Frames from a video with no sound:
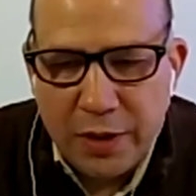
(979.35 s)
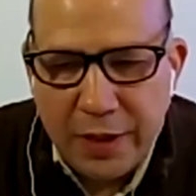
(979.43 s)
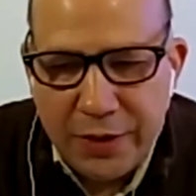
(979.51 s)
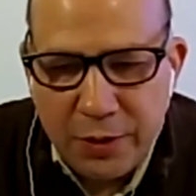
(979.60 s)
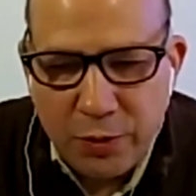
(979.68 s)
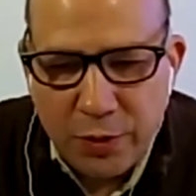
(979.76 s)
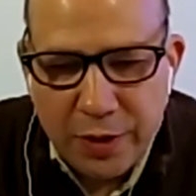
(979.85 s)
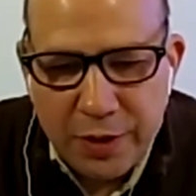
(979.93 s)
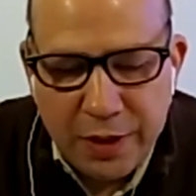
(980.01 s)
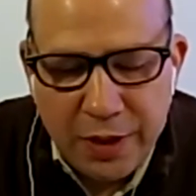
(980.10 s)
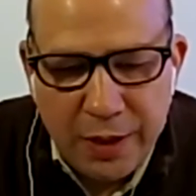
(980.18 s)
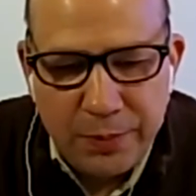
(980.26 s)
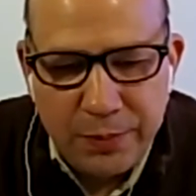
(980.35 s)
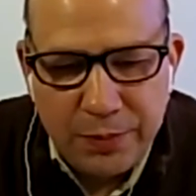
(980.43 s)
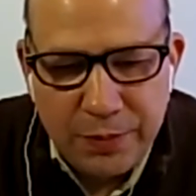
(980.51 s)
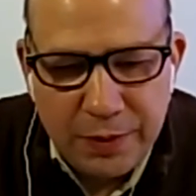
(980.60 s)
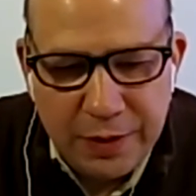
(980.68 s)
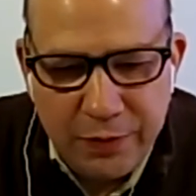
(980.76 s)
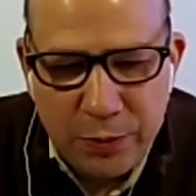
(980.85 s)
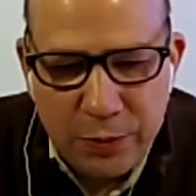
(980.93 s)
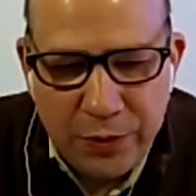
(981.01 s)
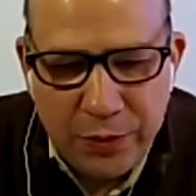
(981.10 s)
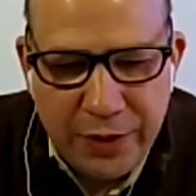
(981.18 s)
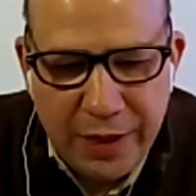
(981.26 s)
I think we're going to leave it
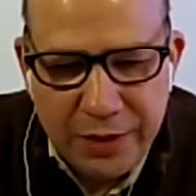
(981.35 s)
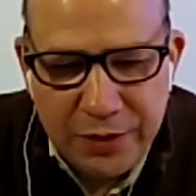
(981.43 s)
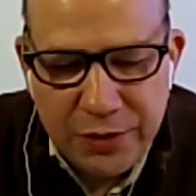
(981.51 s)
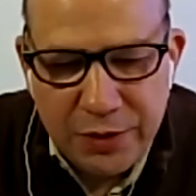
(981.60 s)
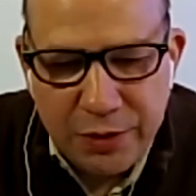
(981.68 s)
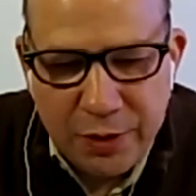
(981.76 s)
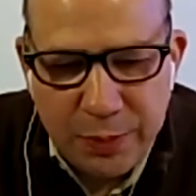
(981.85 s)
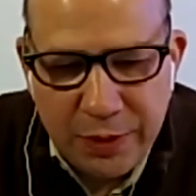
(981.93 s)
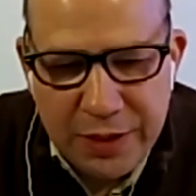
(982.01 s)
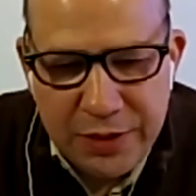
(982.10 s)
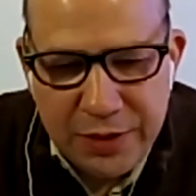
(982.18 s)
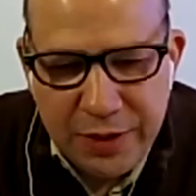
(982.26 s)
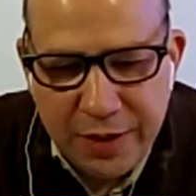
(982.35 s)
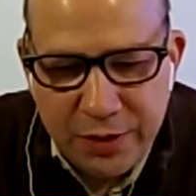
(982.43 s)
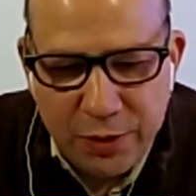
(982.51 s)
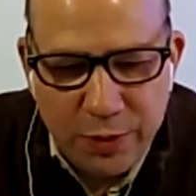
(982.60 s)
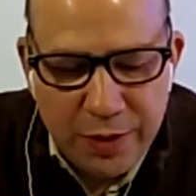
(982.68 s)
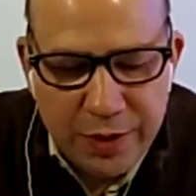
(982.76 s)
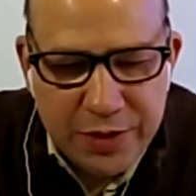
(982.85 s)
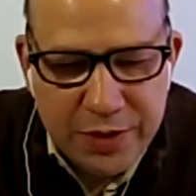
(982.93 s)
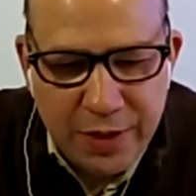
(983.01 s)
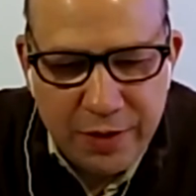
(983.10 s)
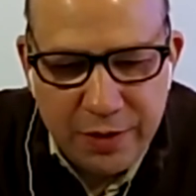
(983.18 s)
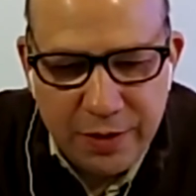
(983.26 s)
with that. Is there a place that you want to
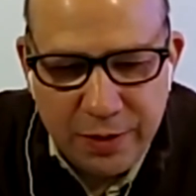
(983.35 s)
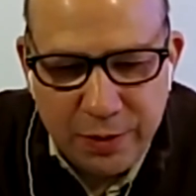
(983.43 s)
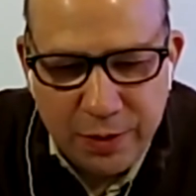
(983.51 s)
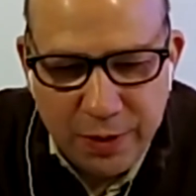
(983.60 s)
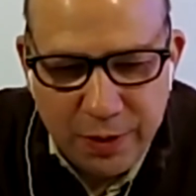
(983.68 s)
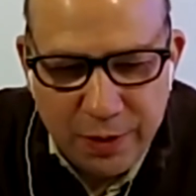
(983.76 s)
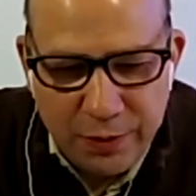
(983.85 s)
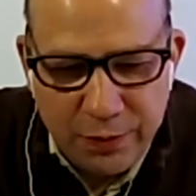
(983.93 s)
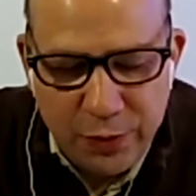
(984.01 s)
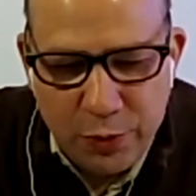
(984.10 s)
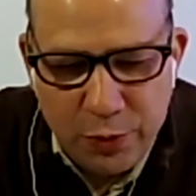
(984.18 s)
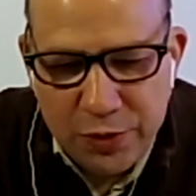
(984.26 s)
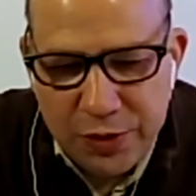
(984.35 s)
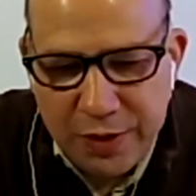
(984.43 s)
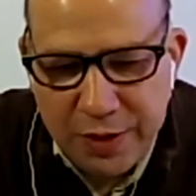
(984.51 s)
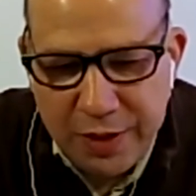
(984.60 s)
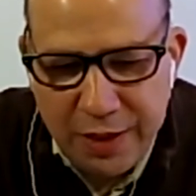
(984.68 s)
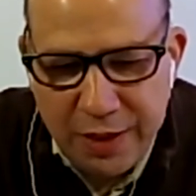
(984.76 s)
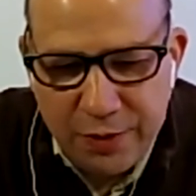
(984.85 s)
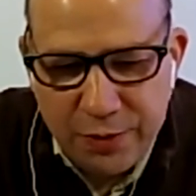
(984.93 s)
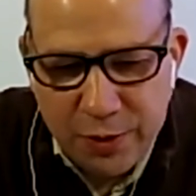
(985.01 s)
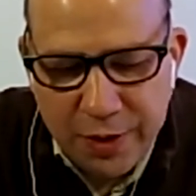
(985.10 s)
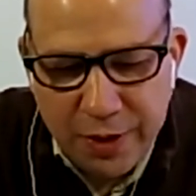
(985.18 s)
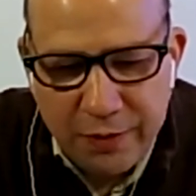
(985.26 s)
send viewers today
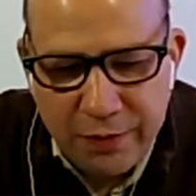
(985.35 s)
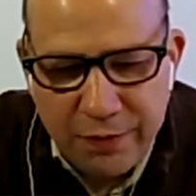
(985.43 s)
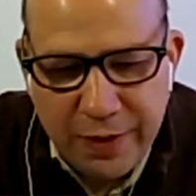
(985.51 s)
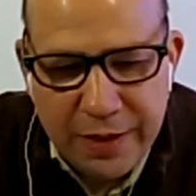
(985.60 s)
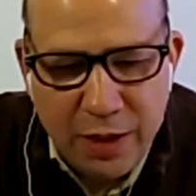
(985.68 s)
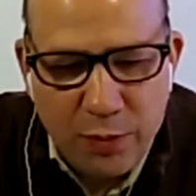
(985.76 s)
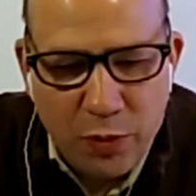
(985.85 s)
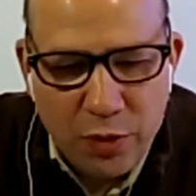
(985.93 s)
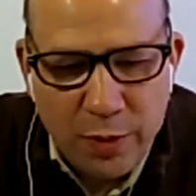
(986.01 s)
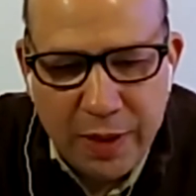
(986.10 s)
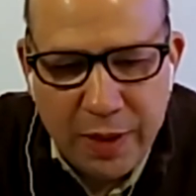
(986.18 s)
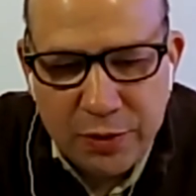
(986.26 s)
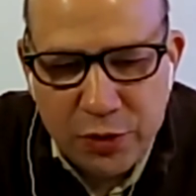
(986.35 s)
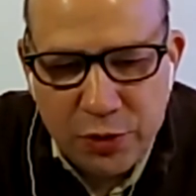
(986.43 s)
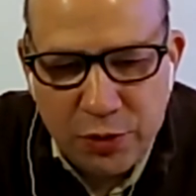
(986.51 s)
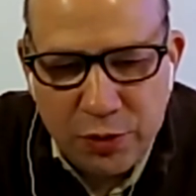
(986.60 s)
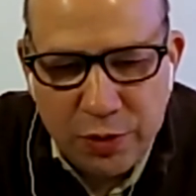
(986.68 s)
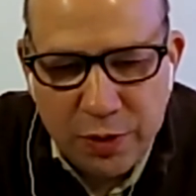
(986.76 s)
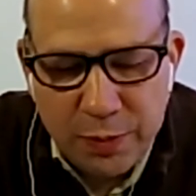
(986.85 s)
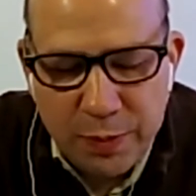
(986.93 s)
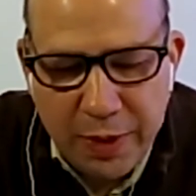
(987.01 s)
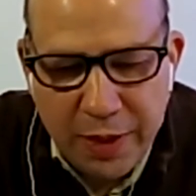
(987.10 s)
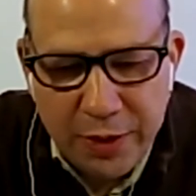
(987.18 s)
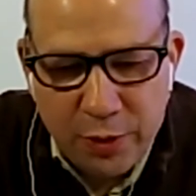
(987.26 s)
where they can find out more about you, to
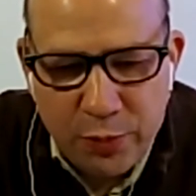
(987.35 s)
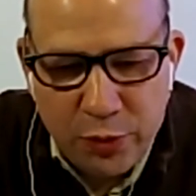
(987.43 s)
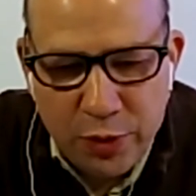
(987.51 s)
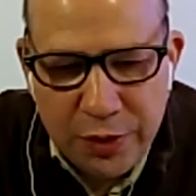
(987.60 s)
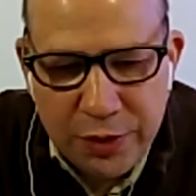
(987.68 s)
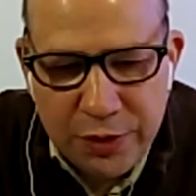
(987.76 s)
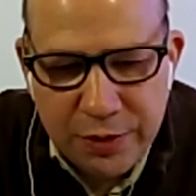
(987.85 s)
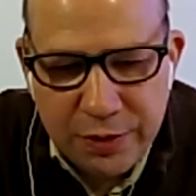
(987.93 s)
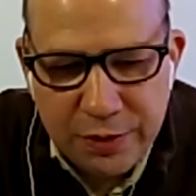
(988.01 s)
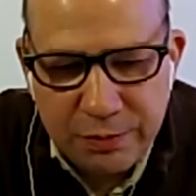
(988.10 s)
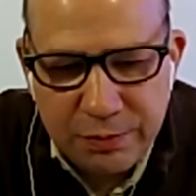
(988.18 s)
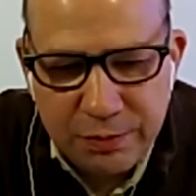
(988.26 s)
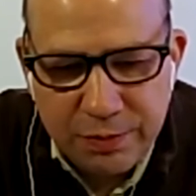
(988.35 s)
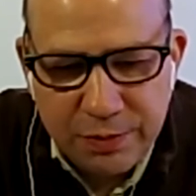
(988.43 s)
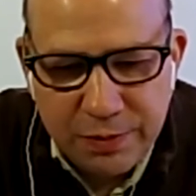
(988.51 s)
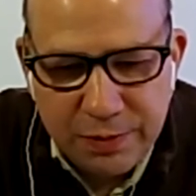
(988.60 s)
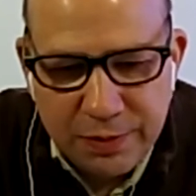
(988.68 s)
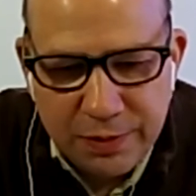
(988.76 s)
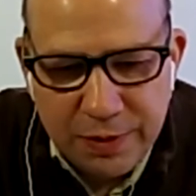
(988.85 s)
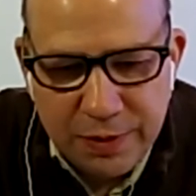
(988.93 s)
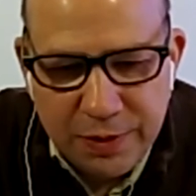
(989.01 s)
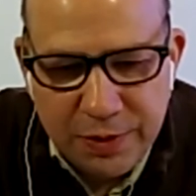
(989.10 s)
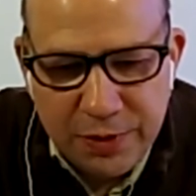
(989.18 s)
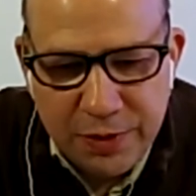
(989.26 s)
buy your books and
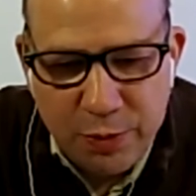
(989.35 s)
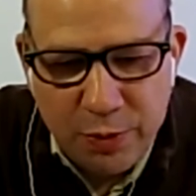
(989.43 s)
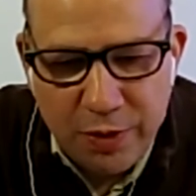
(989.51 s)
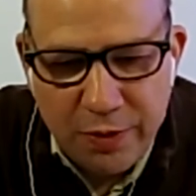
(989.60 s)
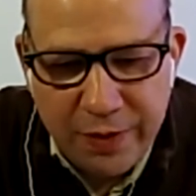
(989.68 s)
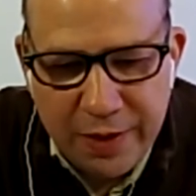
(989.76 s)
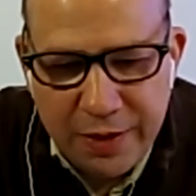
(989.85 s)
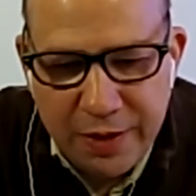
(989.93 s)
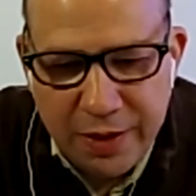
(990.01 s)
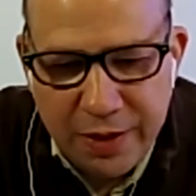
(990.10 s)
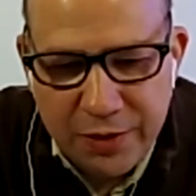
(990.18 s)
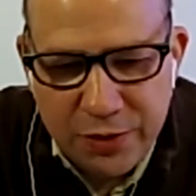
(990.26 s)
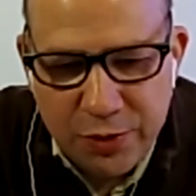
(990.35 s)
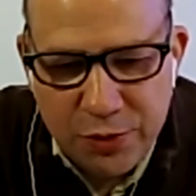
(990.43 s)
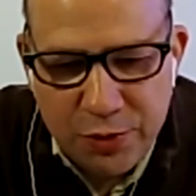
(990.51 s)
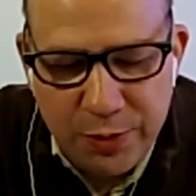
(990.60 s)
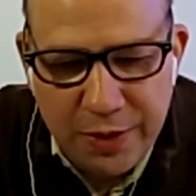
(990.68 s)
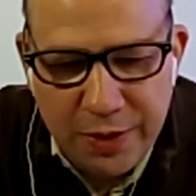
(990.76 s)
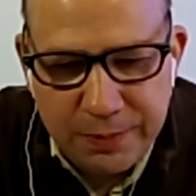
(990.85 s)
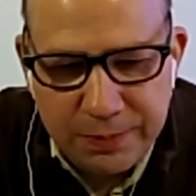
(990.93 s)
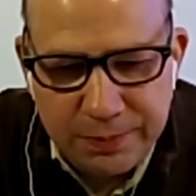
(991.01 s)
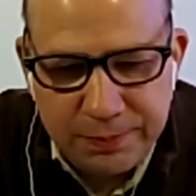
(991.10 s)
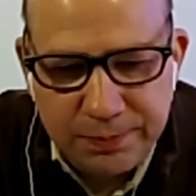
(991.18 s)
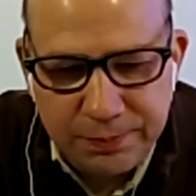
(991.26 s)
see where to find you on social
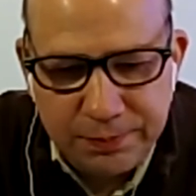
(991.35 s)
media?